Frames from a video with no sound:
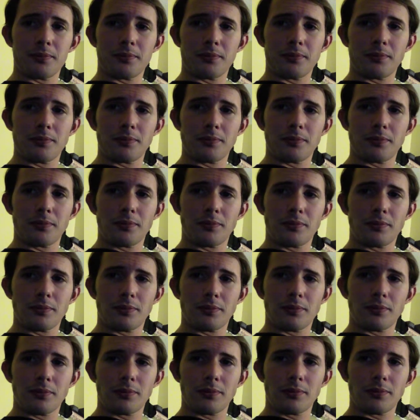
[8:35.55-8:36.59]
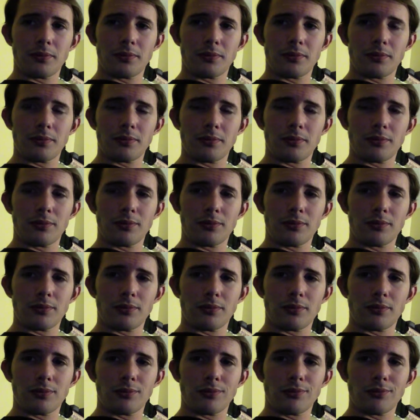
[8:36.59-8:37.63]

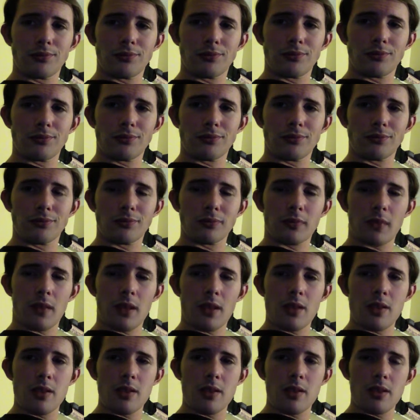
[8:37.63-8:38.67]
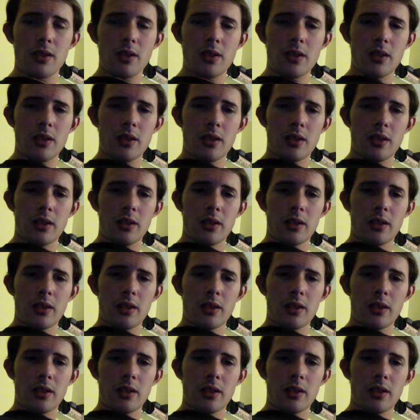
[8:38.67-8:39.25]
Nobody speaks.